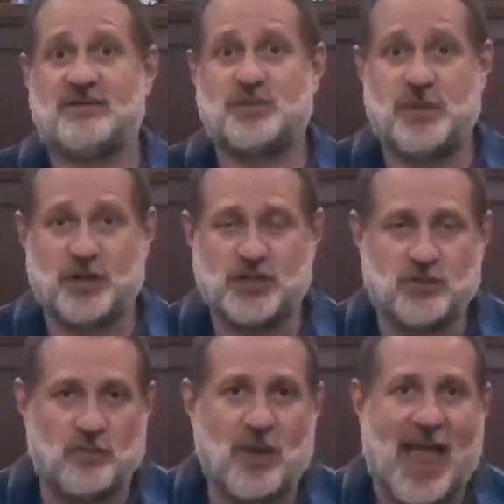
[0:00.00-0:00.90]

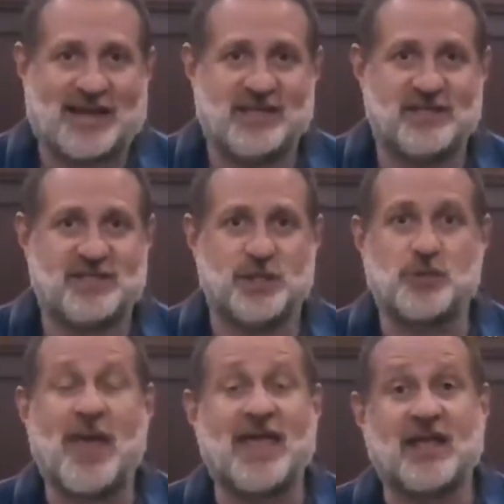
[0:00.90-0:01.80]
spiritual practice
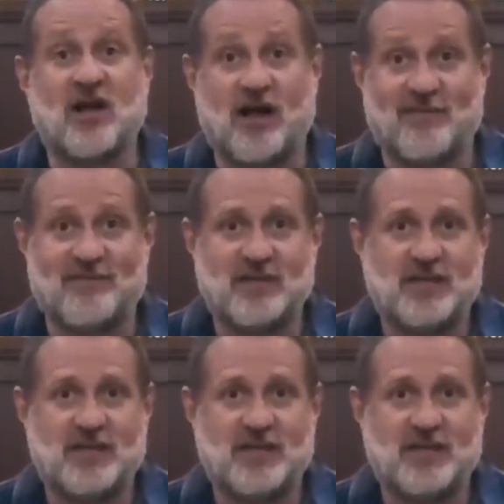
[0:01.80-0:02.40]
is paying off.